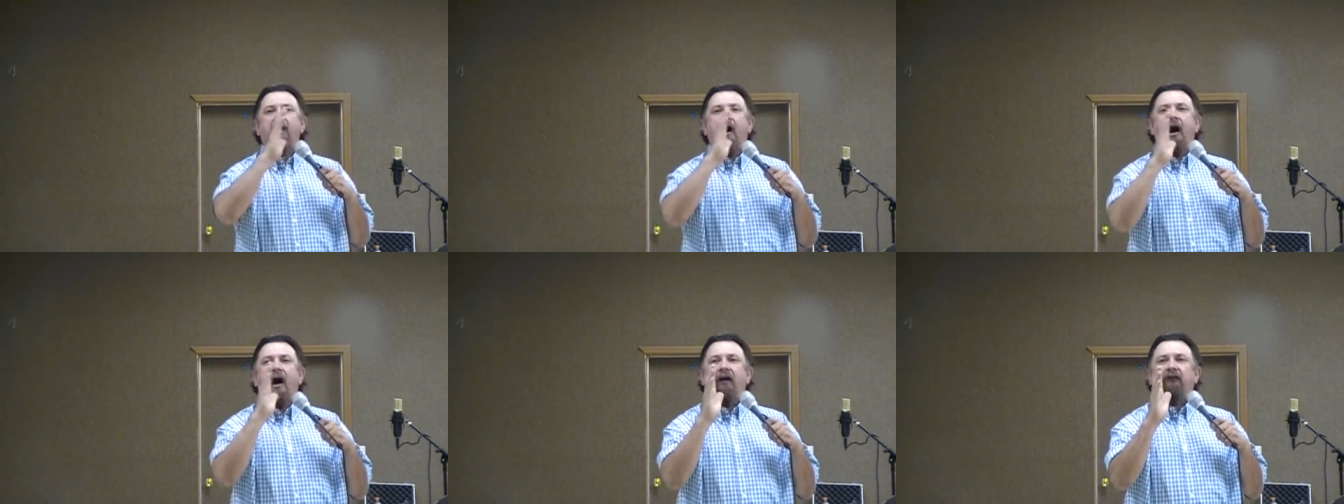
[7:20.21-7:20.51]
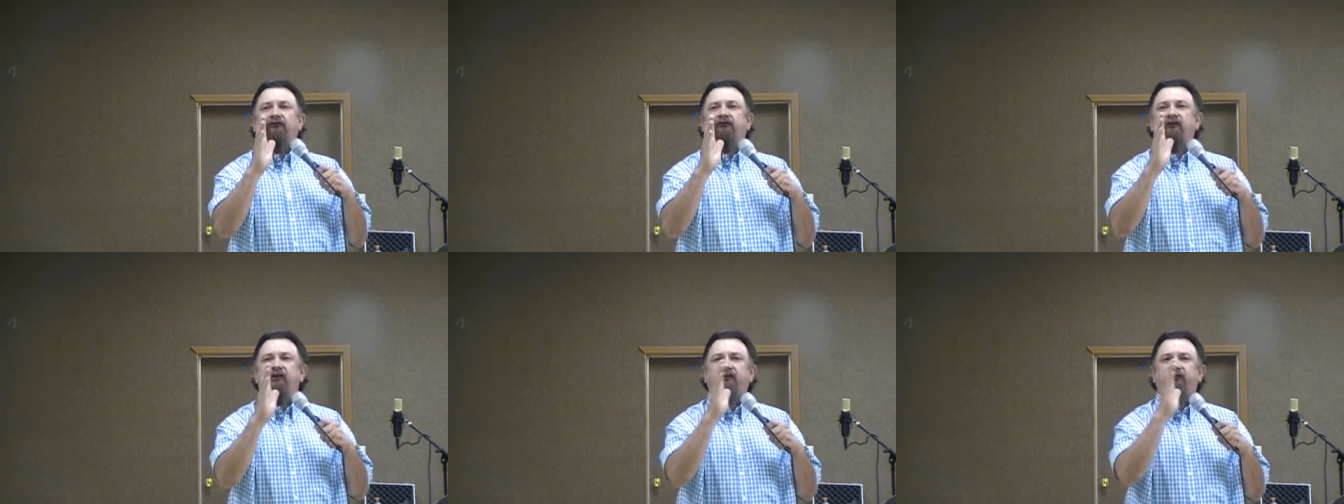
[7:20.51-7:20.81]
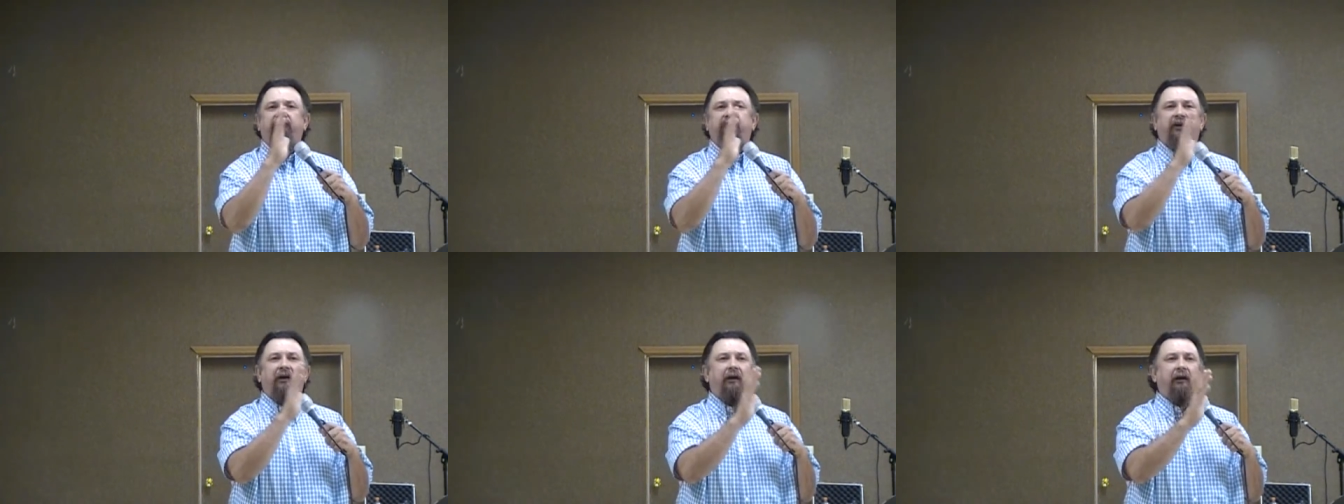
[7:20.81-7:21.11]

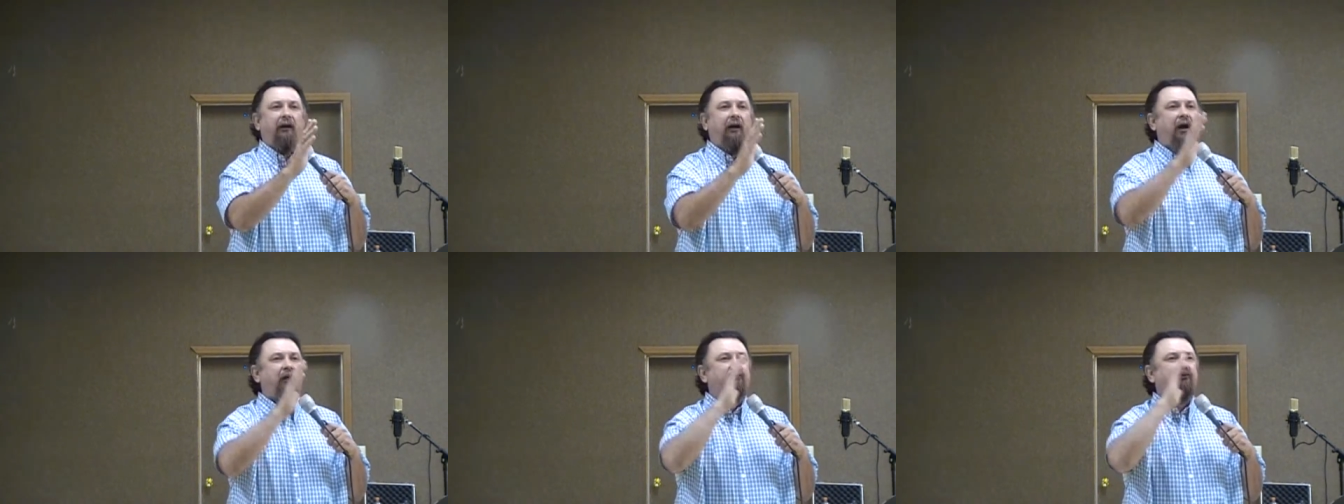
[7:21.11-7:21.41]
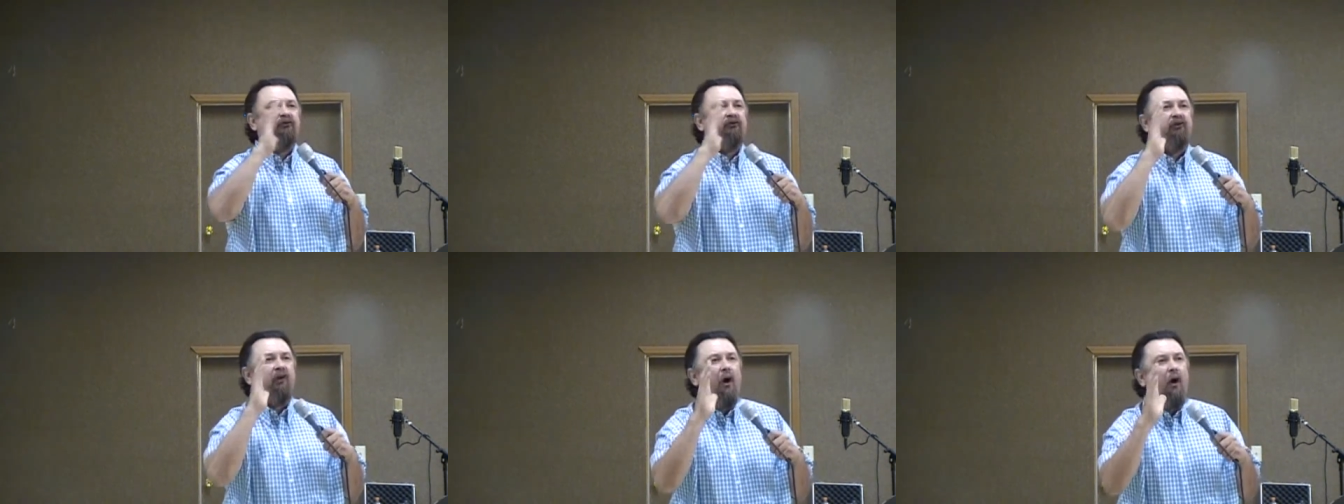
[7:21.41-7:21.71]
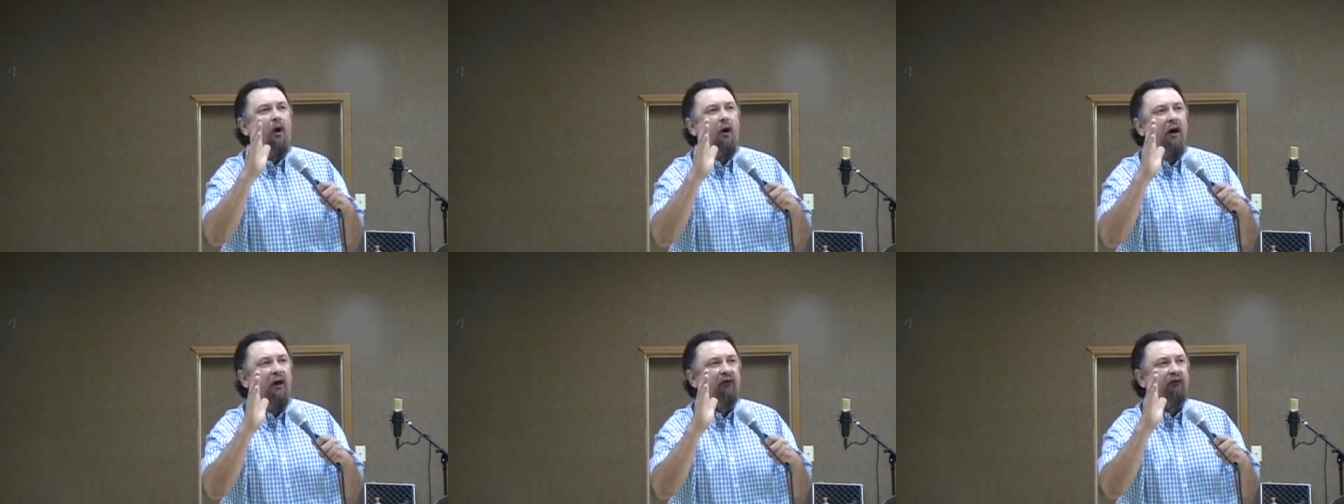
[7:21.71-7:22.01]
conscious a
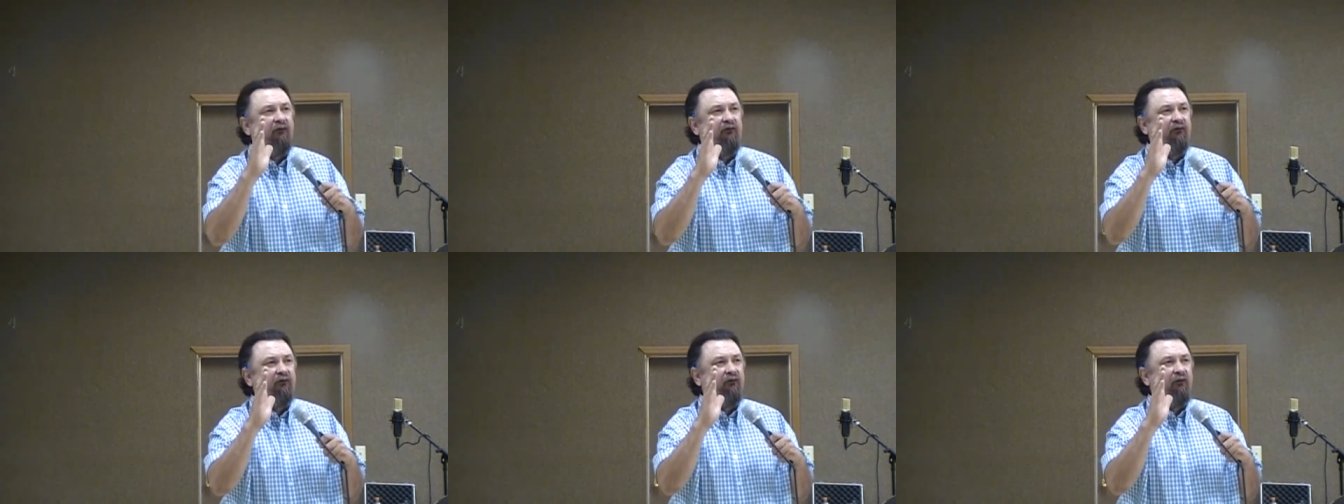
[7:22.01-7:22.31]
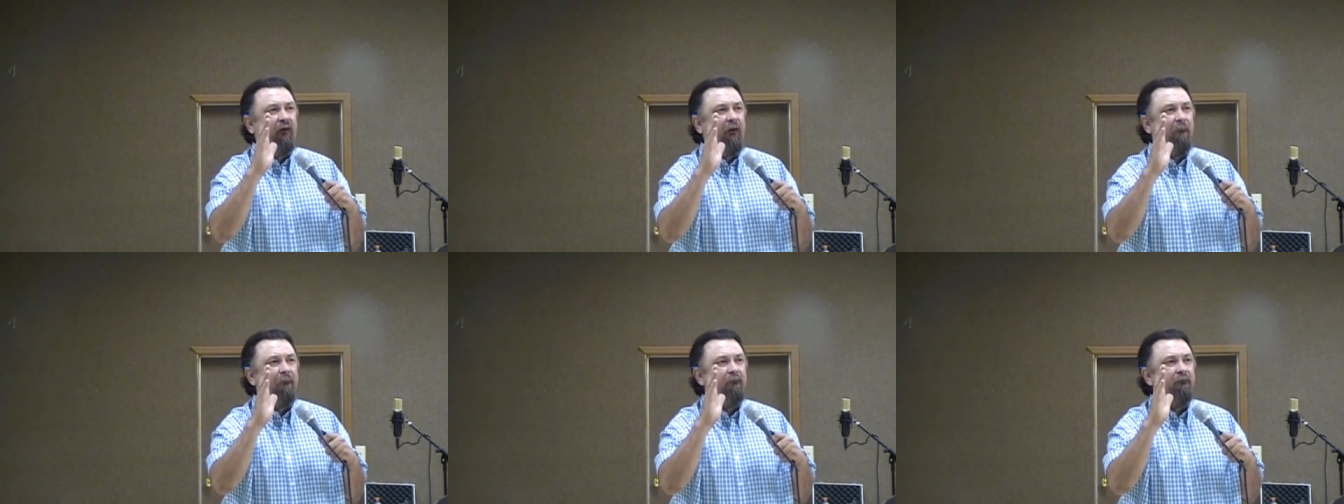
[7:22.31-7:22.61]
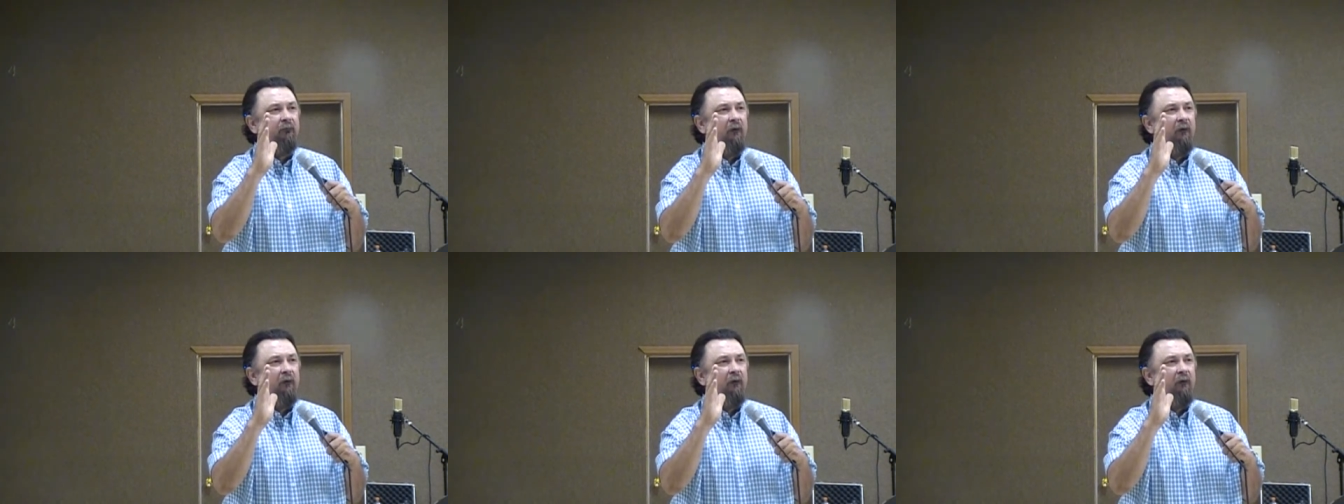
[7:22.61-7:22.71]
choice